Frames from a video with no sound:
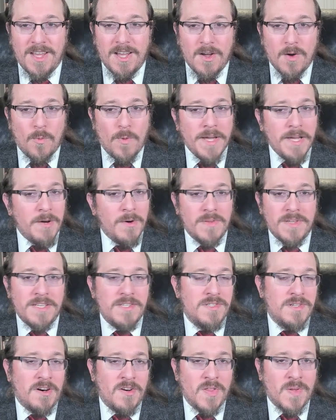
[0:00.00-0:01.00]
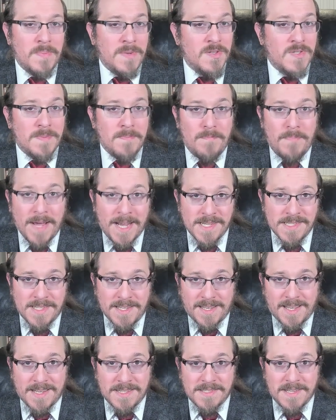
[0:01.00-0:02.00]
We only saw the most
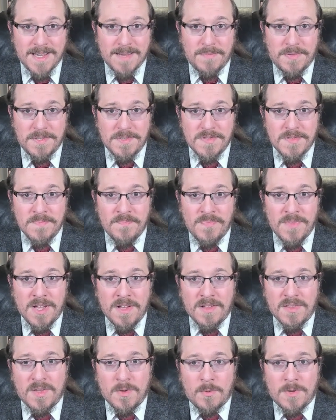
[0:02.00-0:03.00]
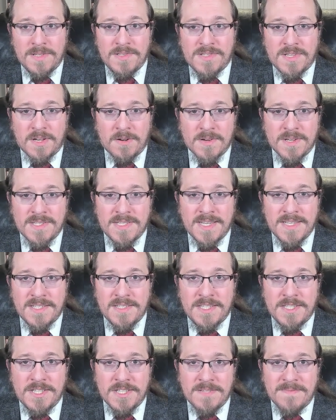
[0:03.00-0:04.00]
basic examples, the ones that are
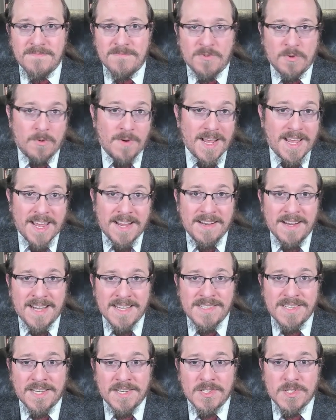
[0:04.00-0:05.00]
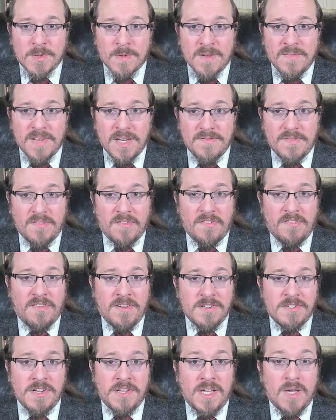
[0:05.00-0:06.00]
essentially just recognizing a derivative of a
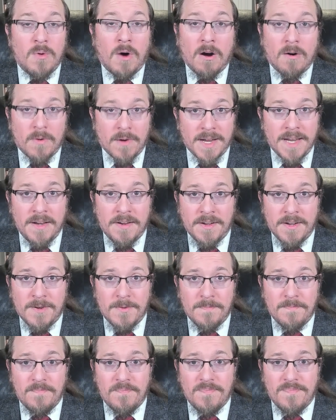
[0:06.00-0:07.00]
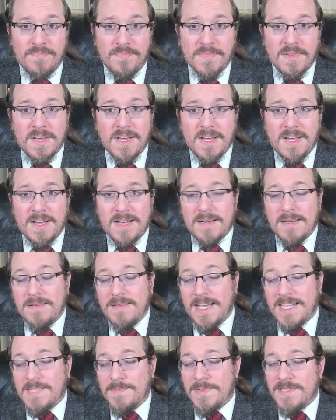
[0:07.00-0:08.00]
function you already know.
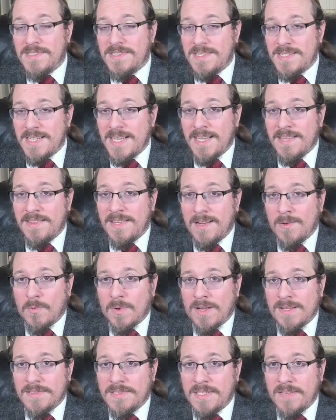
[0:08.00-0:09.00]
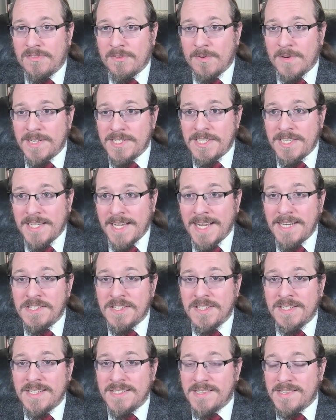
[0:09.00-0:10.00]
It's been said that while
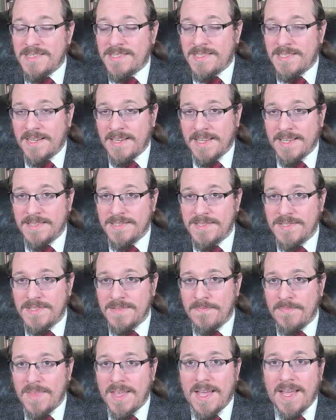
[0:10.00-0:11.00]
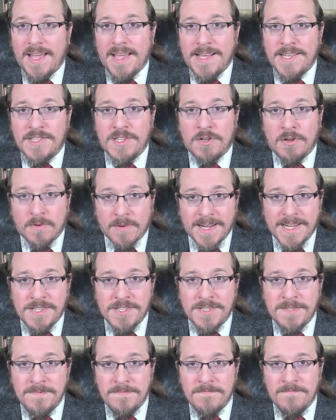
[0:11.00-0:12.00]
differentiation is a science,
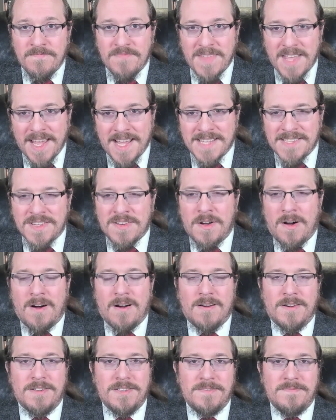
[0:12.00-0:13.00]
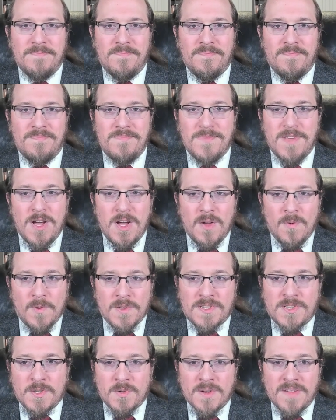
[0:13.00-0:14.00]
integration is an art.
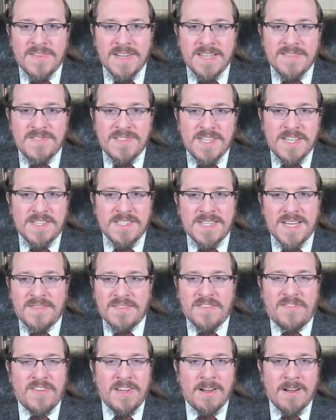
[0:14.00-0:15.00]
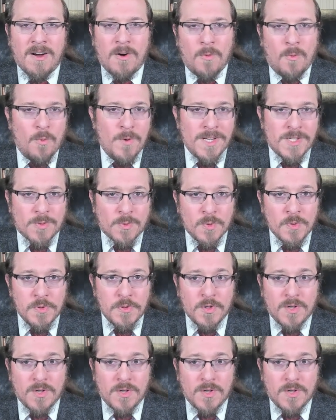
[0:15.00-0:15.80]
With derivatives, you just have to figure out which rule to